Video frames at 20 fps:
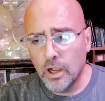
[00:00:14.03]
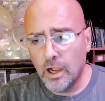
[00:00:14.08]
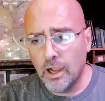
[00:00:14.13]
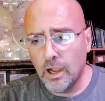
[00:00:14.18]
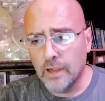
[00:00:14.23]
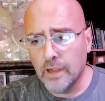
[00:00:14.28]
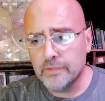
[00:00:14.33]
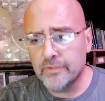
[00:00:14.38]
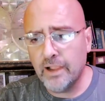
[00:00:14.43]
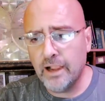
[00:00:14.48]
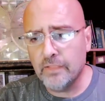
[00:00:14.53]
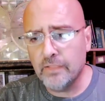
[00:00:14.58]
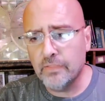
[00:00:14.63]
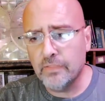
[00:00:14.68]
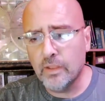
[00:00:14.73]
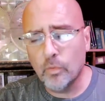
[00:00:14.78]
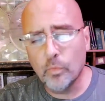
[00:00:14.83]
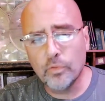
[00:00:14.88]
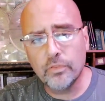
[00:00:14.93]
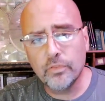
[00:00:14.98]
I tied
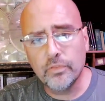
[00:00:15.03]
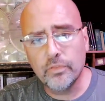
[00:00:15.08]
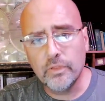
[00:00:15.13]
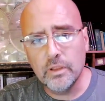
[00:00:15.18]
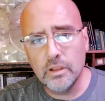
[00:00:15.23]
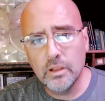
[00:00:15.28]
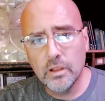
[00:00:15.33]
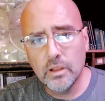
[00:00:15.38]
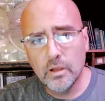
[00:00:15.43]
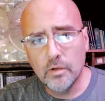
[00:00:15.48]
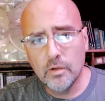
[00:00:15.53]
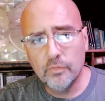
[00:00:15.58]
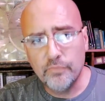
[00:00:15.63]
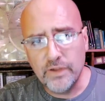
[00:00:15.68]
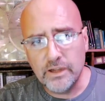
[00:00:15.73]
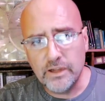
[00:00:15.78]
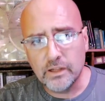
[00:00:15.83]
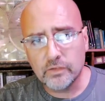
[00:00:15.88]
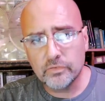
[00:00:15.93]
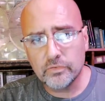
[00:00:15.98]
that with the
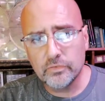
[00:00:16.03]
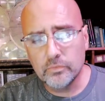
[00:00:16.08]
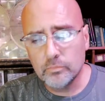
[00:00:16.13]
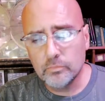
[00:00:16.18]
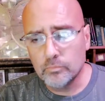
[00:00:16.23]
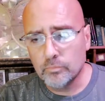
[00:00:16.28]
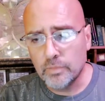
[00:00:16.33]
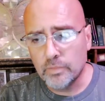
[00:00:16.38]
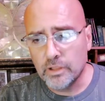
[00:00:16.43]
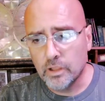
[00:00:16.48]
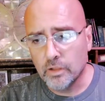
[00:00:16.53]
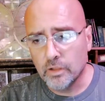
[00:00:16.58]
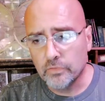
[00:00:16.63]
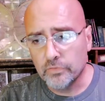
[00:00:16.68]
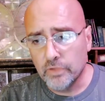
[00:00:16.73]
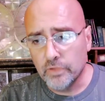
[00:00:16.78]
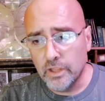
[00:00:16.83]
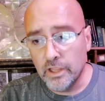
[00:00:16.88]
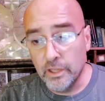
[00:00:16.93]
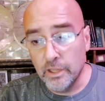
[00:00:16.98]
Phoenix
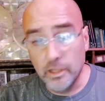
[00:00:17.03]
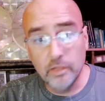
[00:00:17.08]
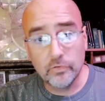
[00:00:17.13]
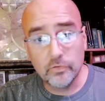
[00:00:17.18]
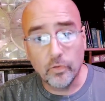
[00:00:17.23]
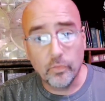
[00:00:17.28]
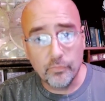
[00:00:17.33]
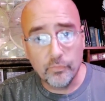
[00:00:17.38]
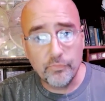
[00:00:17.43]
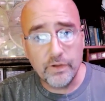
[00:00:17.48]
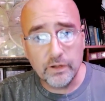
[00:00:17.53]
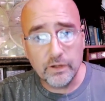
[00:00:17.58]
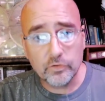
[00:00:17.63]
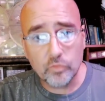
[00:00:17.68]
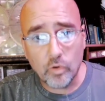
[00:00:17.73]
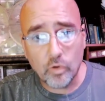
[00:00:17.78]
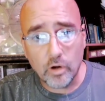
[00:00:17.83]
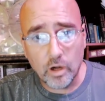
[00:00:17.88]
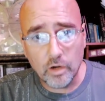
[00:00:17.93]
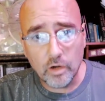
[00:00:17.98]
because it is on the Phoenix
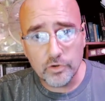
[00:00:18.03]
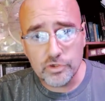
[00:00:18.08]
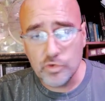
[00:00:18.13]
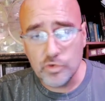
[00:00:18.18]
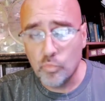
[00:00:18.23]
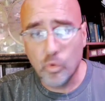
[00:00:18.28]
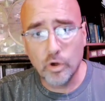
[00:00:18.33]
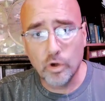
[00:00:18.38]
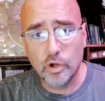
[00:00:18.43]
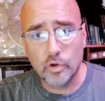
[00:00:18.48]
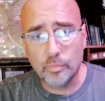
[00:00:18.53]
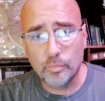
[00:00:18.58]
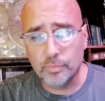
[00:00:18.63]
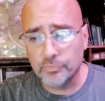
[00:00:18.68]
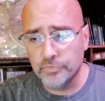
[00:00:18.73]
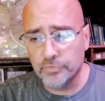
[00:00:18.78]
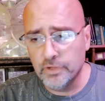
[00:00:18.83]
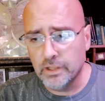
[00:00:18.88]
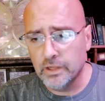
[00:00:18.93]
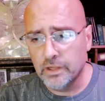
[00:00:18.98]
chronology one hundred
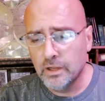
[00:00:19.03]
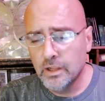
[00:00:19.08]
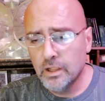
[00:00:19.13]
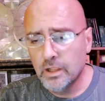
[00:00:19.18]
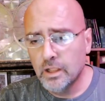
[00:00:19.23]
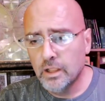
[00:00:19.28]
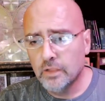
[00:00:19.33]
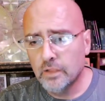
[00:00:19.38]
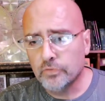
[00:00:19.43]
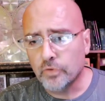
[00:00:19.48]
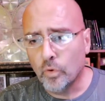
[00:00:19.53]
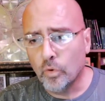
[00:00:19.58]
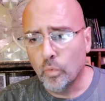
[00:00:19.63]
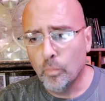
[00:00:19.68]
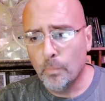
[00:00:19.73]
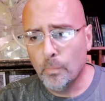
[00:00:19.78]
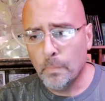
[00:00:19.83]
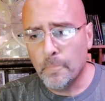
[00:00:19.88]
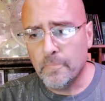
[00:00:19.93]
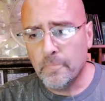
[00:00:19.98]
percent.
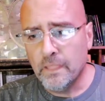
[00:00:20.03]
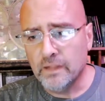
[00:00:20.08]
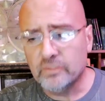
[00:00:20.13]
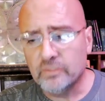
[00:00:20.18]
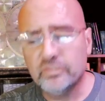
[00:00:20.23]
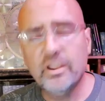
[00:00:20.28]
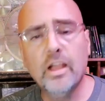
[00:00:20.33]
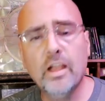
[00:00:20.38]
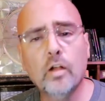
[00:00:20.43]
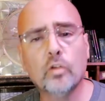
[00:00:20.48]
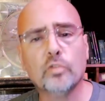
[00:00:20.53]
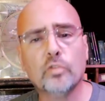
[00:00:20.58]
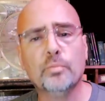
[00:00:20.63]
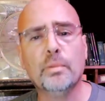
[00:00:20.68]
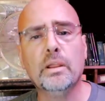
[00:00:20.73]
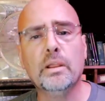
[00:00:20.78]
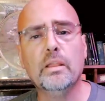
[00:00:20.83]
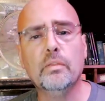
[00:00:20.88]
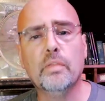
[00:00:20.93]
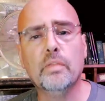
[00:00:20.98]
So it tells
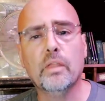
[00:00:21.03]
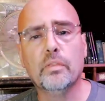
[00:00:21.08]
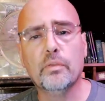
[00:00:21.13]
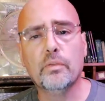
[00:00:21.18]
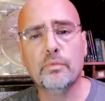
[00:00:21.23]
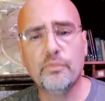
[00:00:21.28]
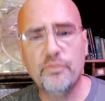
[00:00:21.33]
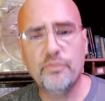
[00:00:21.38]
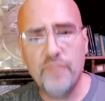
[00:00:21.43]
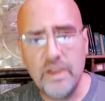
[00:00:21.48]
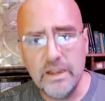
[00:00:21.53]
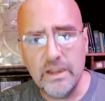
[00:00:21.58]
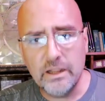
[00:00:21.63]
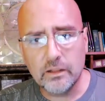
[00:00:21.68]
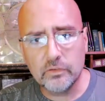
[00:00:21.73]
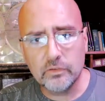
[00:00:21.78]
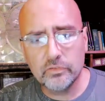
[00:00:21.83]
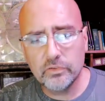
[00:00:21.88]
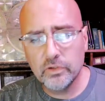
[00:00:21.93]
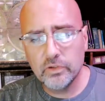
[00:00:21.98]
me that the
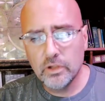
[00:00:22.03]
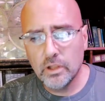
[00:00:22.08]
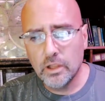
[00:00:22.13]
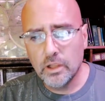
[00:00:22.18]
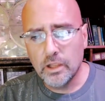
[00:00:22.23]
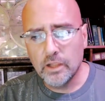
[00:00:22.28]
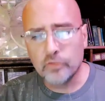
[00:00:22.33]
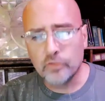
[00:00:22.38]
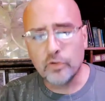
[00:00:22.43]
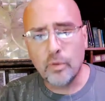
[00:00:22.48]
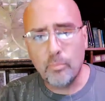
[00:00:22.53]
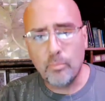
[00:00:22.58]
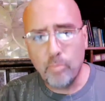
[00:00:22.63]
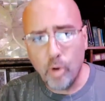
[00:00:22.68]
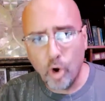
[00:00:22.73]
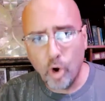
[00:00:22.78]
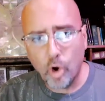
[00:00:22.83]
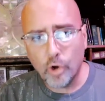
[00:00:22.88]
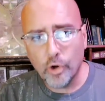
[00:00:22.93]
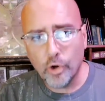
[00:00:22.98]
Phoenix is a
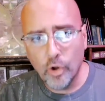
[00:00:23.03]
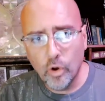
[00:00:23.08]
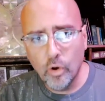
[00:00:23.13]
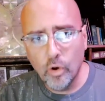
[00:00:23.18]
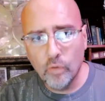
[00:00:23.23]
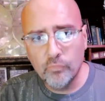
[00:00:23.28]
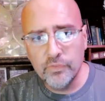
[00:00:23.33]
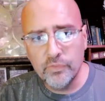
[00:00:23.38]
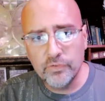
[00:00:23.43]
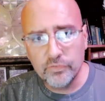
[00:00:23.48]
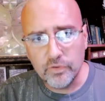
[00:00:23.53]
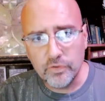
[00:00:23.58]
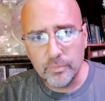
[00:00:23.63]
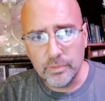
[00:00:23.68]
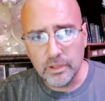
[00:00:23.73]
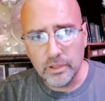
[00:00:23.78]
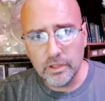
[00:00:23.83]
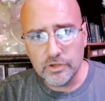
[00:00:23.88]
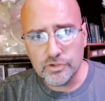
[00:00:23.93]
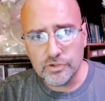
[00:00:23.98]
part of the
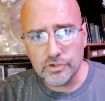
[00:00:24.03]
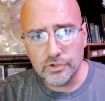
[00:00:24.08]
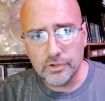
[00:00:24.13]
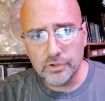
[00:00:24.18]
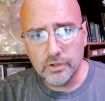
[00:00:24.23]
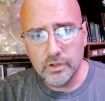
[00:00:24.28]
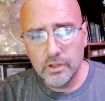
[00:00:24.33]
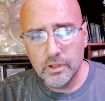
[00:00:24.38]
simulation.